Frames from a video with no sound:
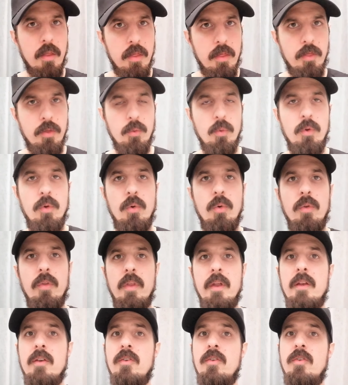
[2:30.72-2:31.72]
through
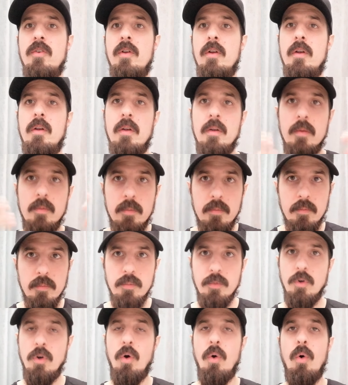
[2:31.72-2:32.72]
this
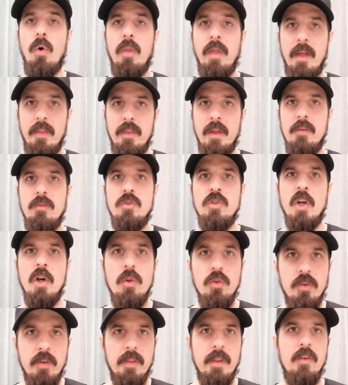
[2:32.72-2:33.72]
goal that they've
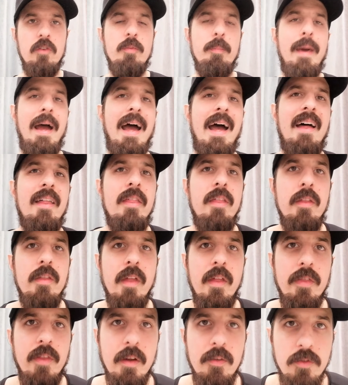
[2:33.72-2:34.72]
chosen, this path
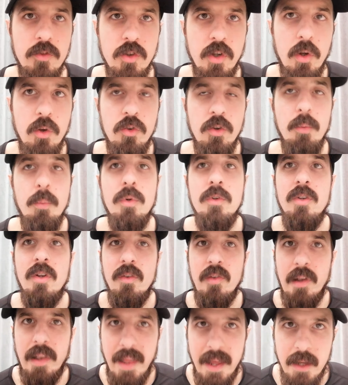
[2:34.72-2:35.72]
that they've chosen, which
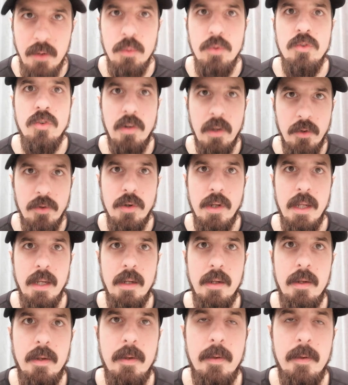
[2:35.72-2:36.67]
is language learning.